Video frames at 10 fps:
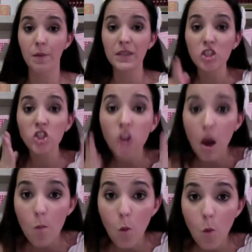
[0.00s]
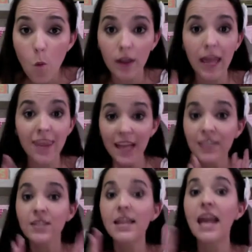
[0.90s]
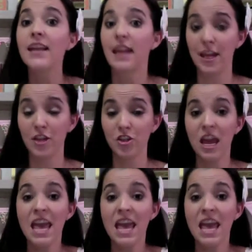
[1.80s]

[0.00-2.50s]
but someone in this day and age,